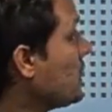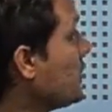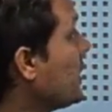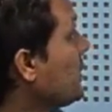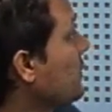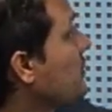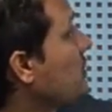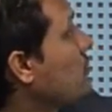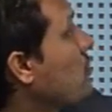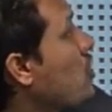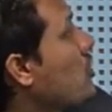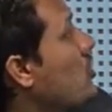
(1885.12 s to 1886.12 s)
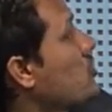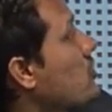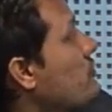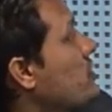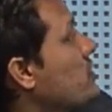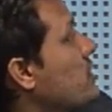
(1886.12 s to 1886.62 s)
then the modulus
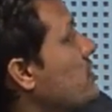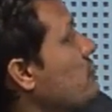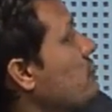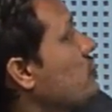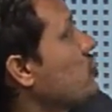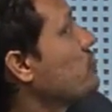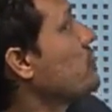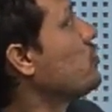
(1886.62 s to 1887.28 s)
of this thing should